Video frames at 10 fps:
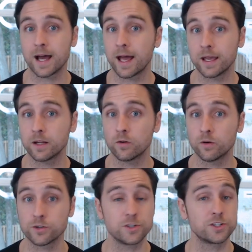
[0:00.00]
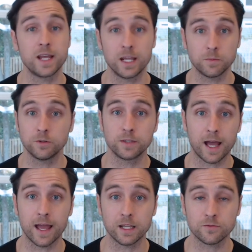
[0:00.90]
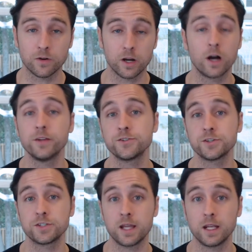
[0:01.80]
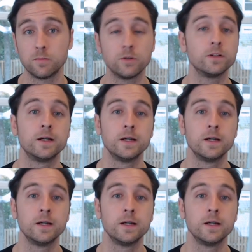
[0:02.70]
diet or sustainable diet, it's very unsustainable.